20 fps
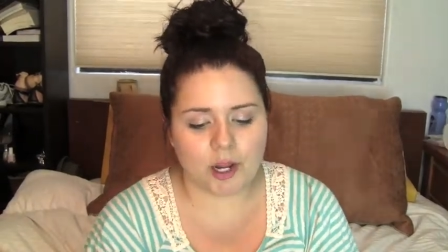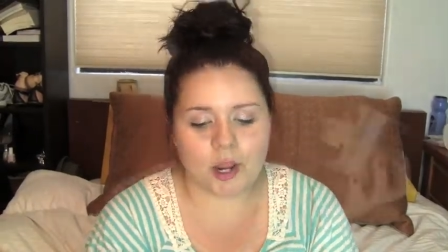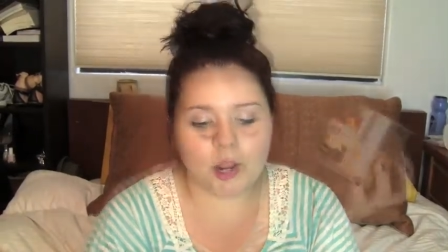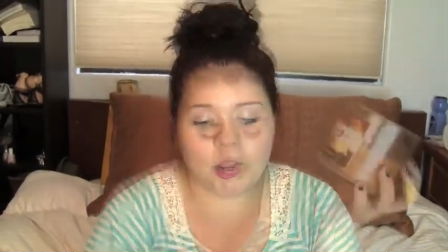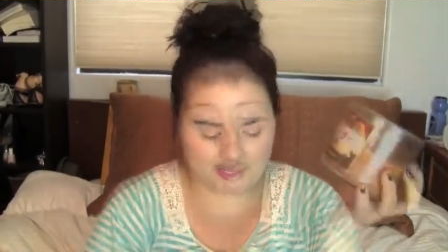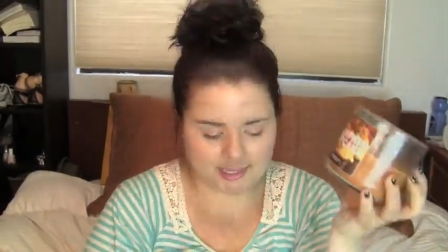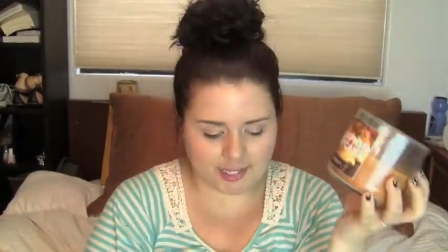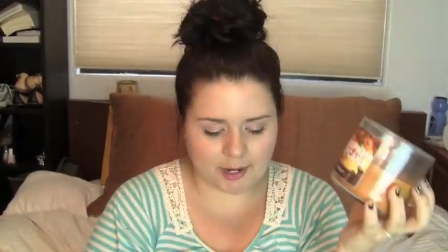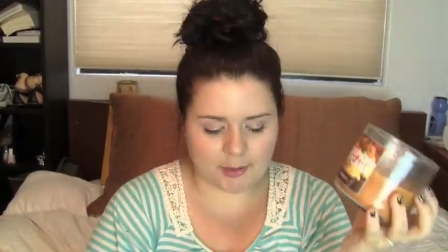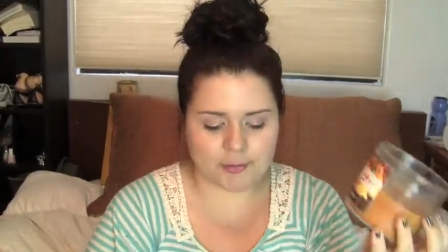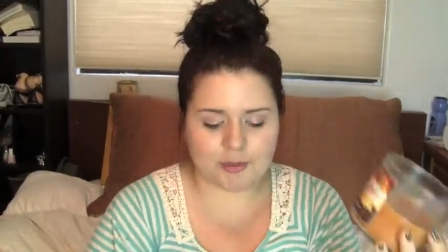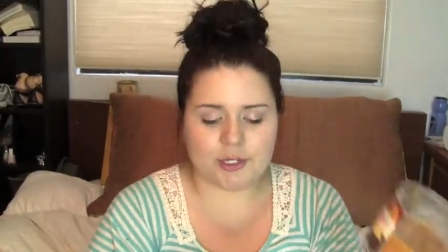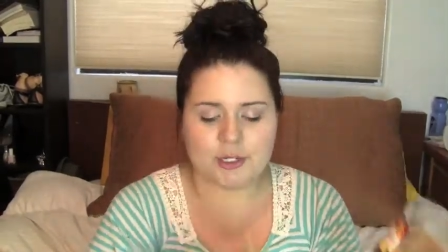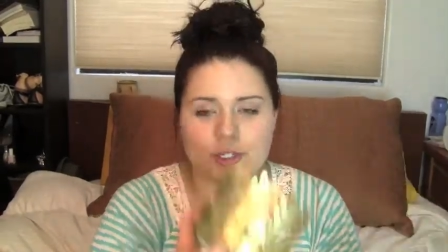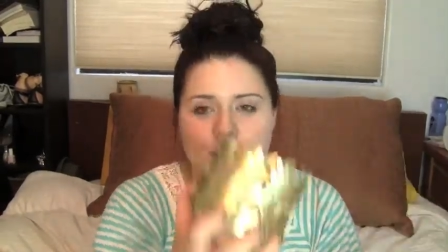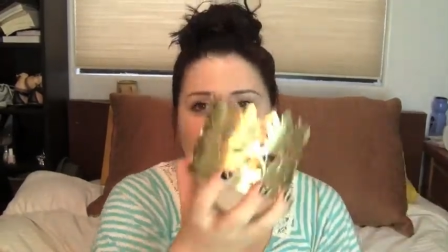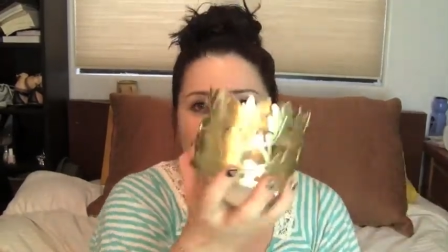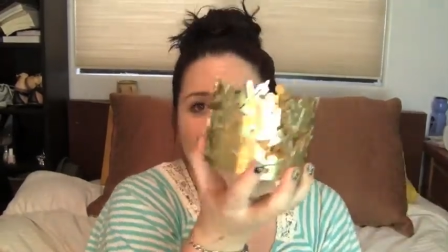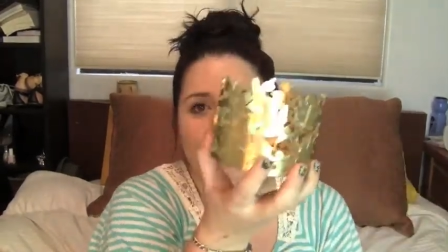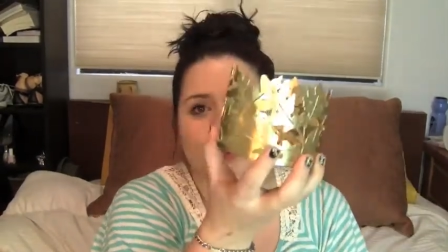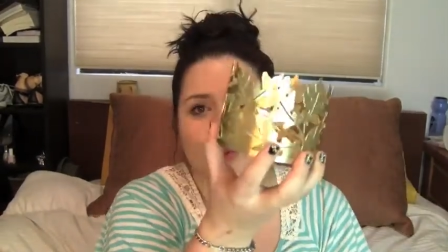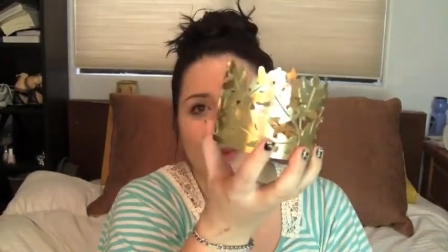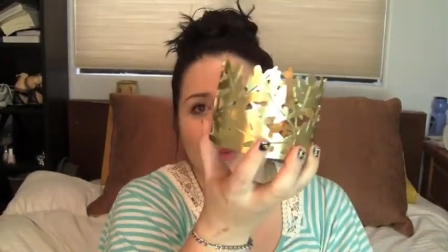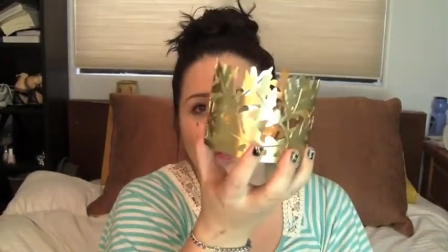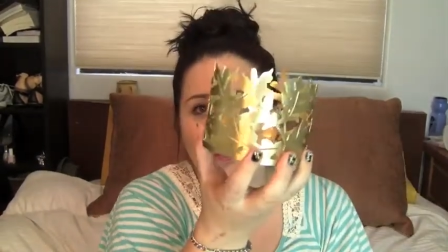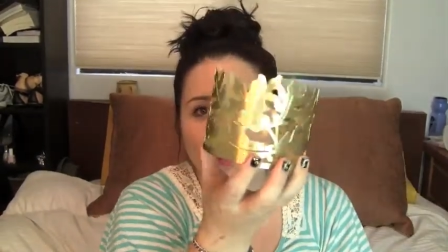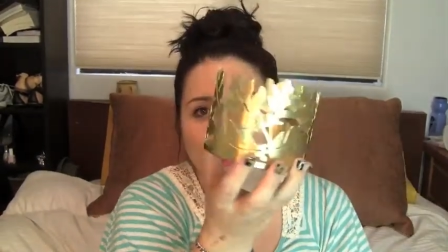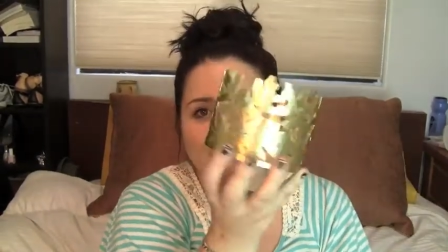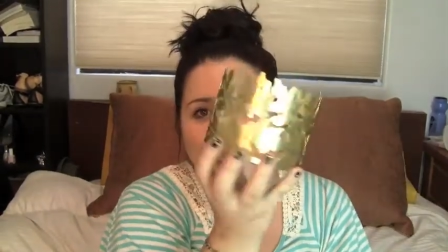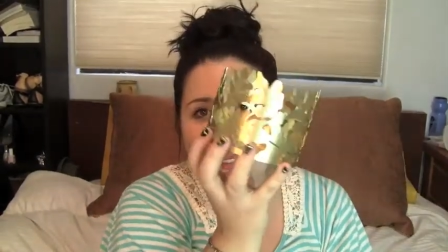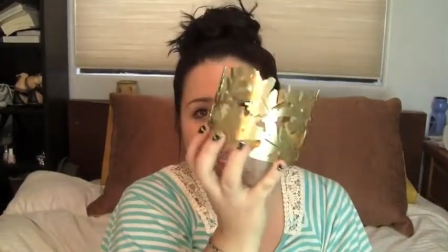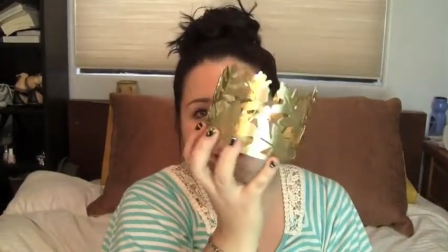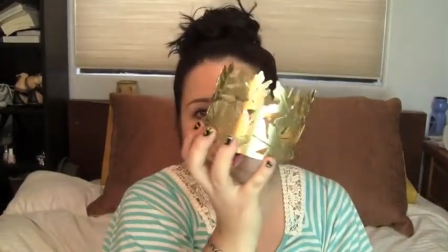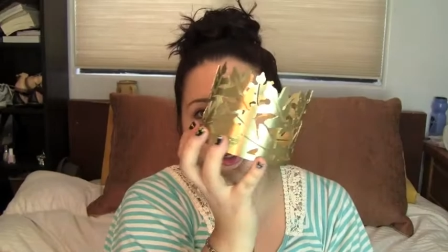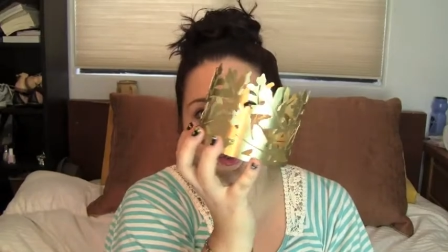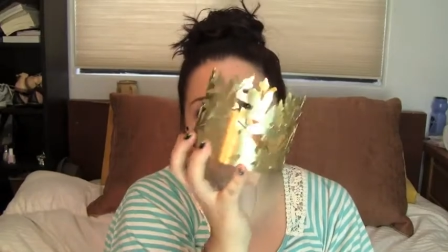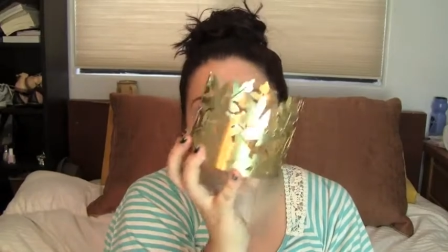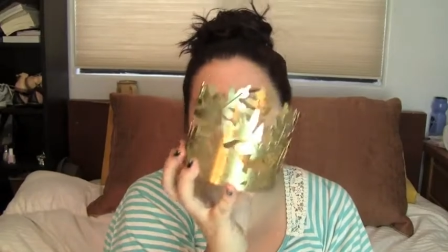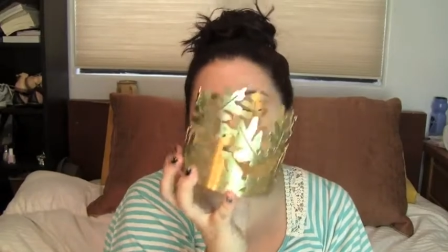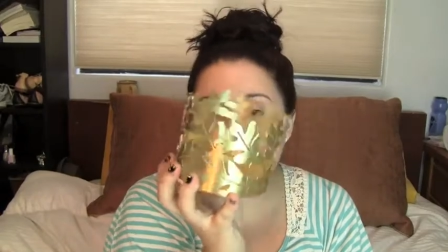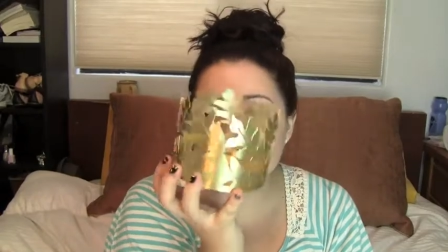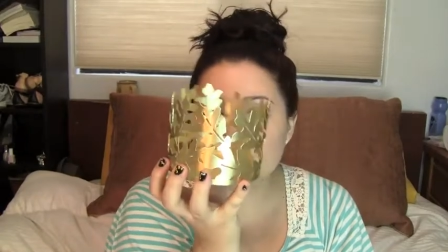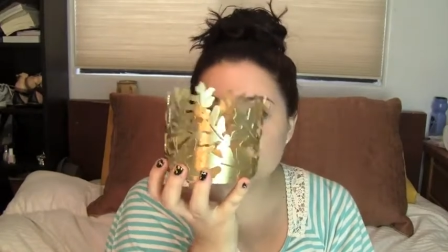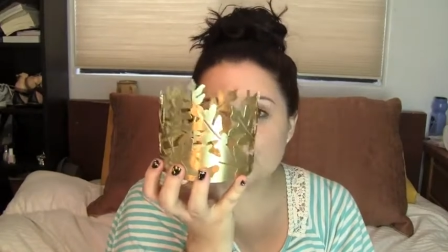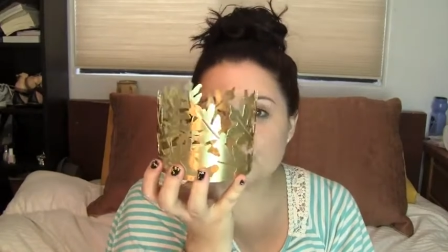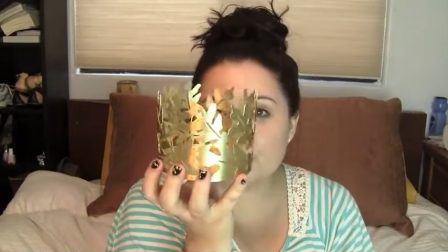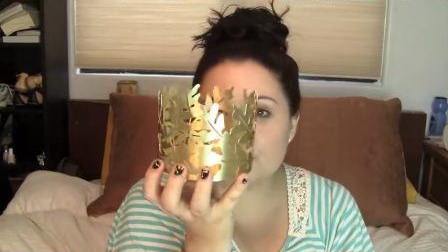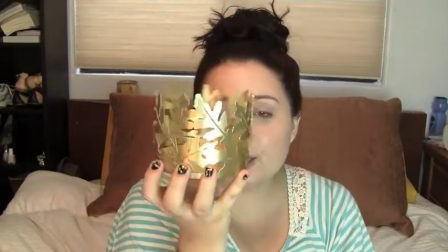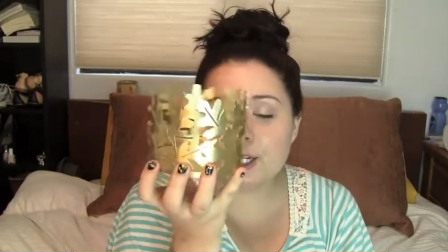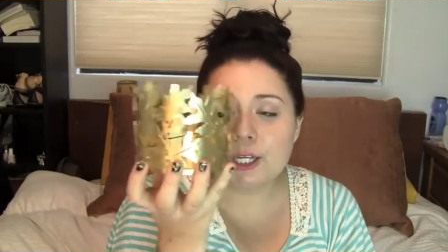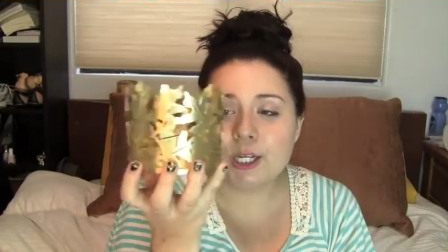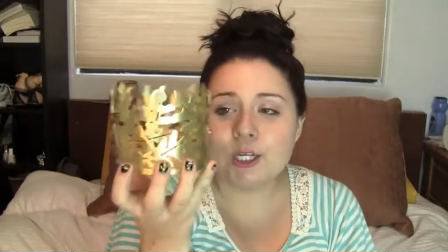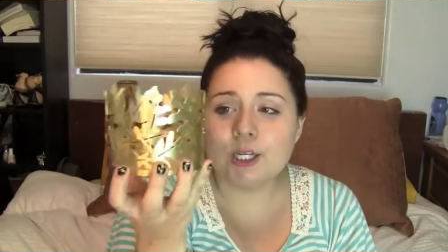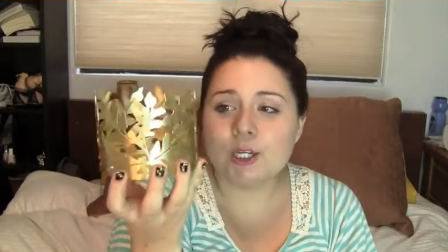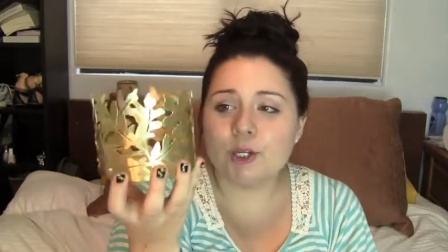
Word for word: This, I want to show you my candle holder,